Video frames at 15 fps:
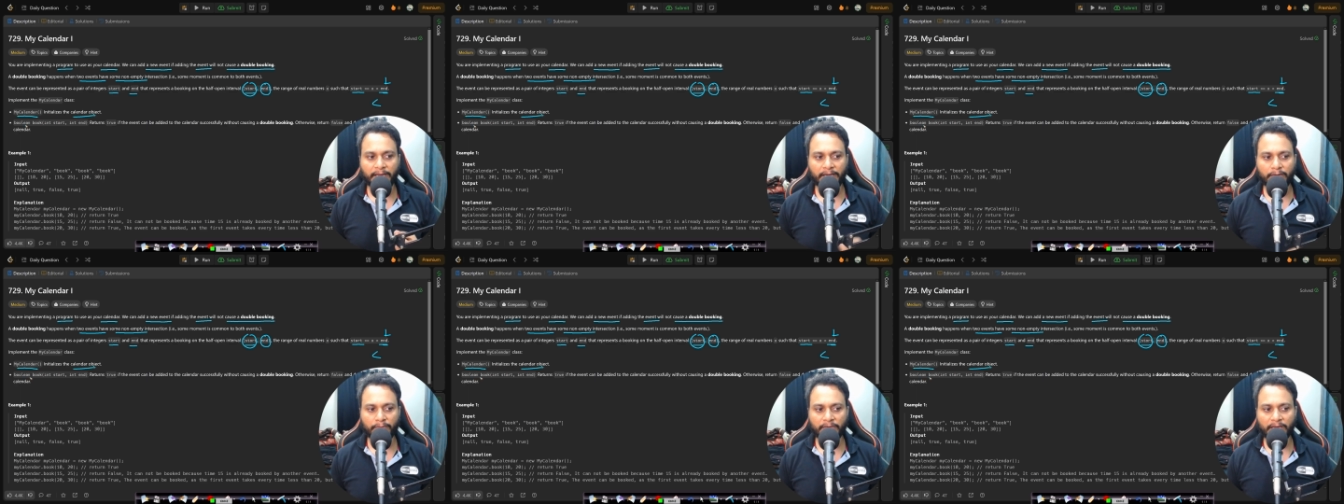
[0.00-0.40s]

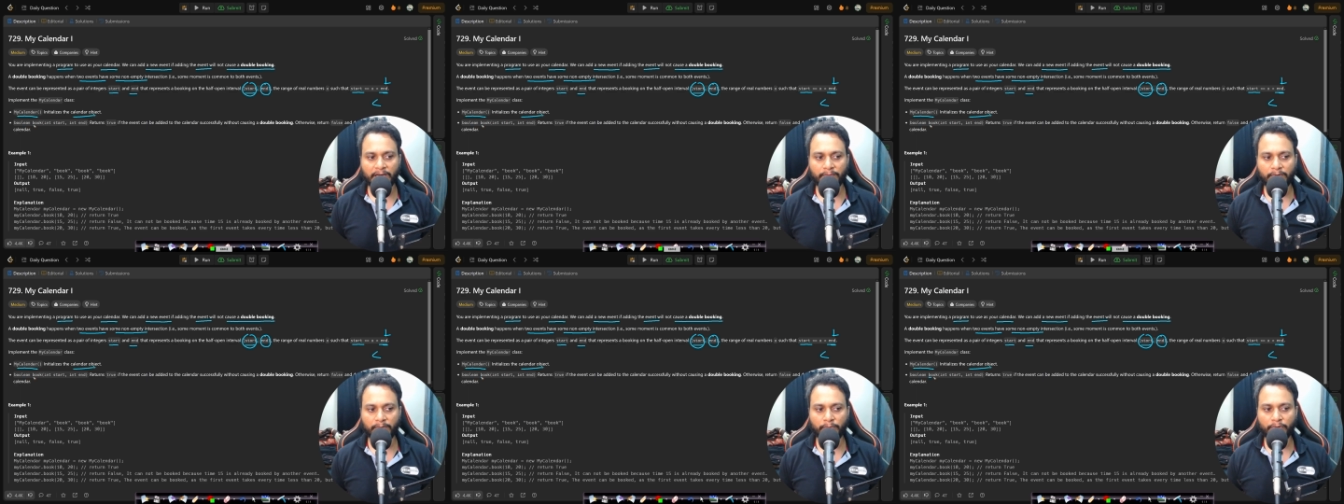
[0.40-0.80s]
and we
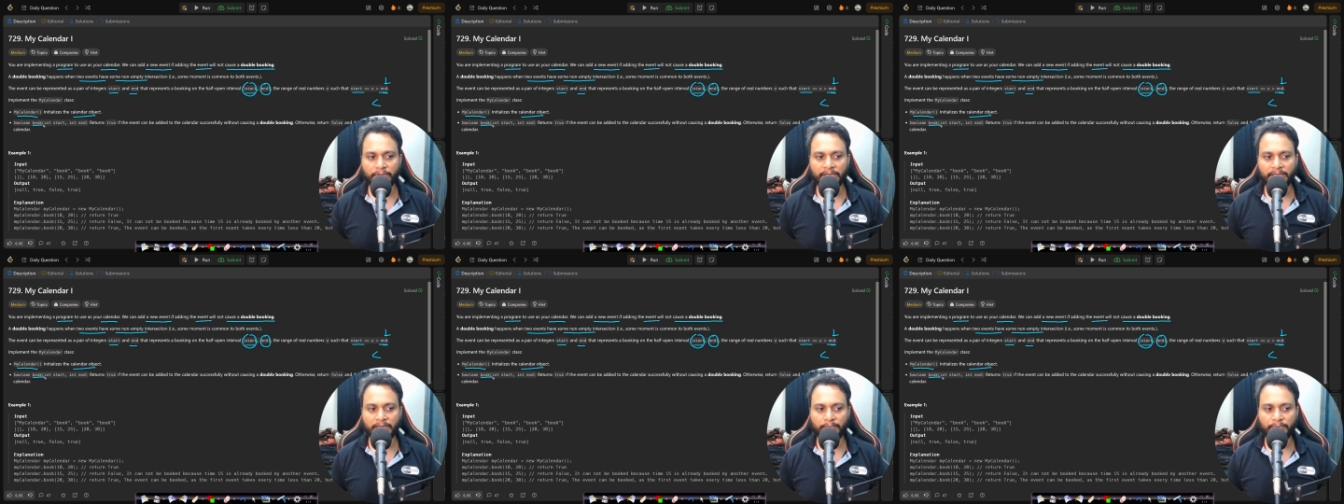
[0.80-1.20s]
have a
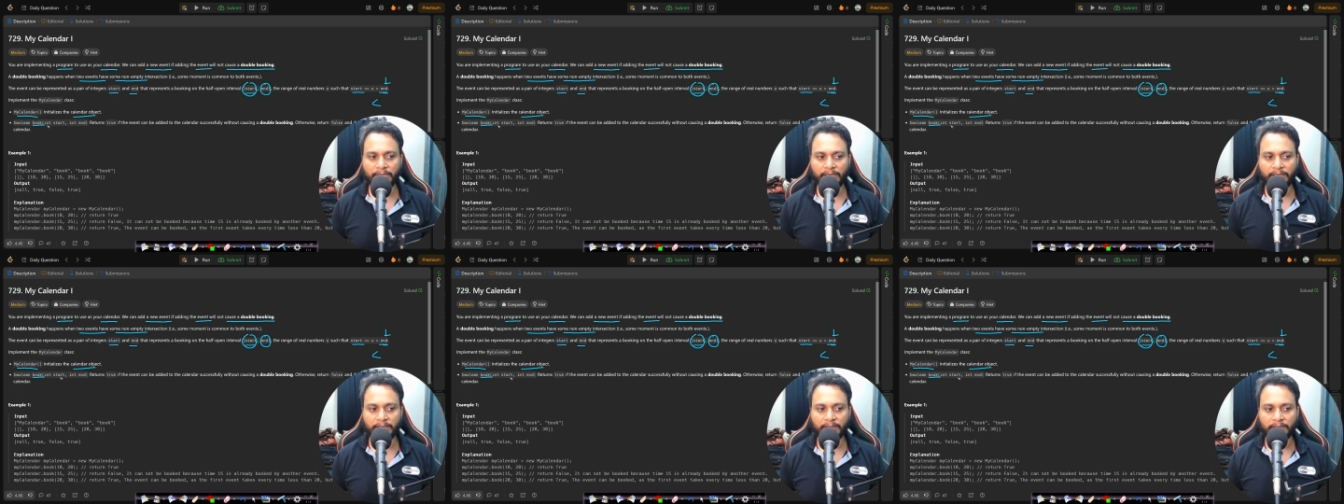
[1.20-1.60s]
booking api
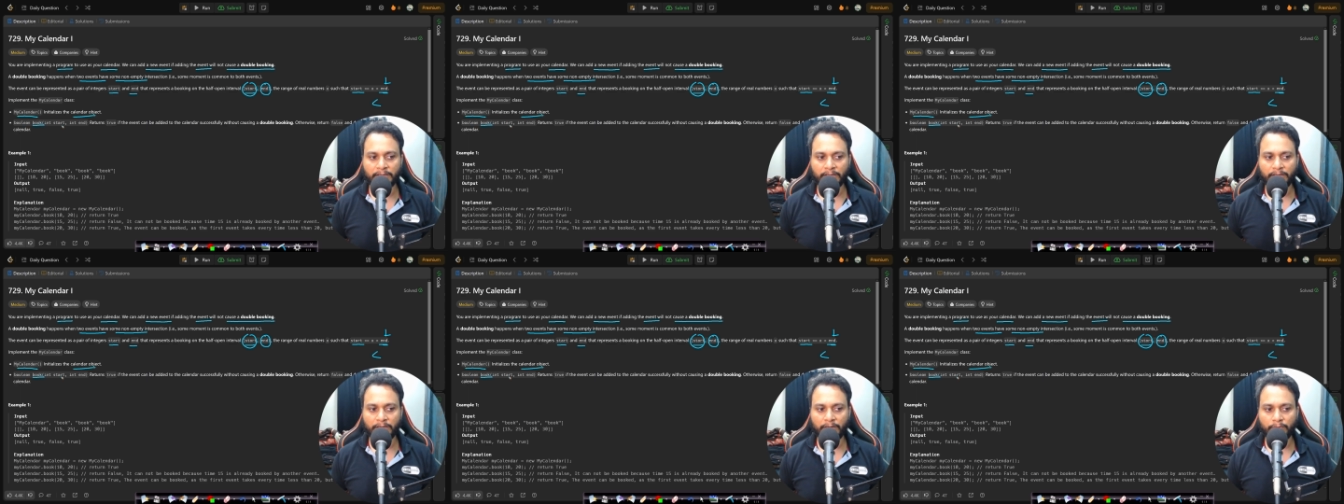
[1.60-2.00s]

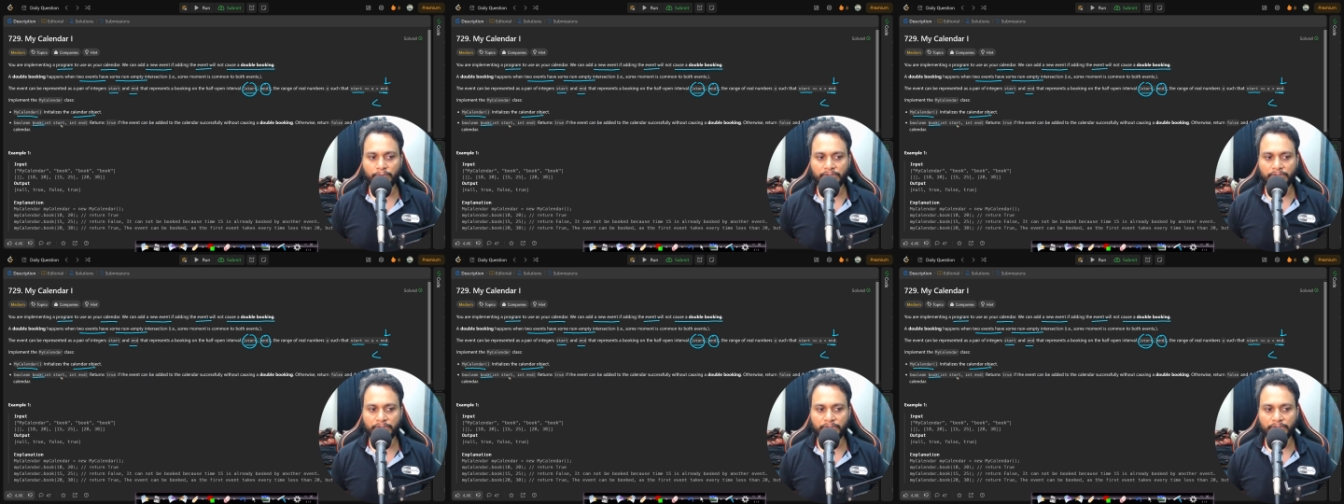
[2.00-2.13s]
uh,